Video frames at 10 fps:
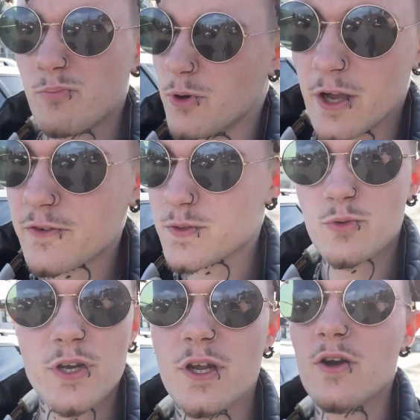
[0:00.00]
breakfast
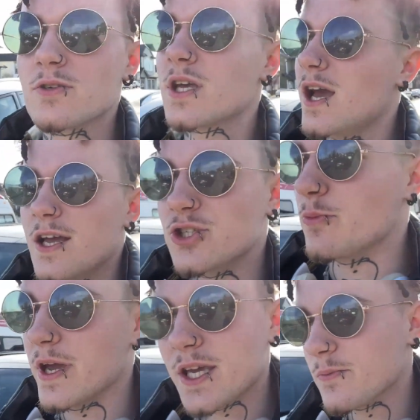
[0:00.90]
burritos,
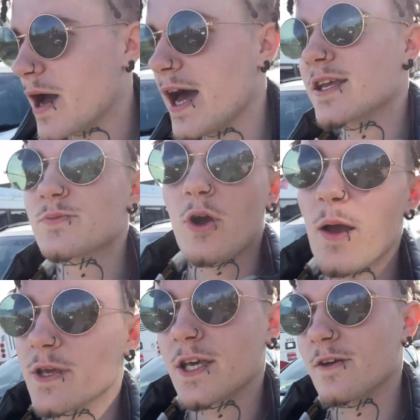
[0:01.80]
Jamaican patties. Bro,
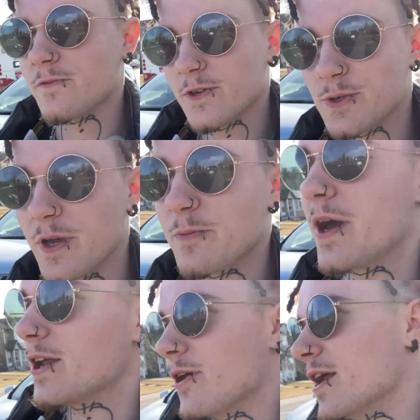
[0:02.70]
I'd be killing for a Jamaican
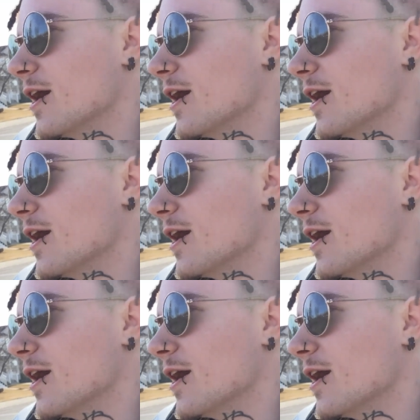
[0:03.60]
patty right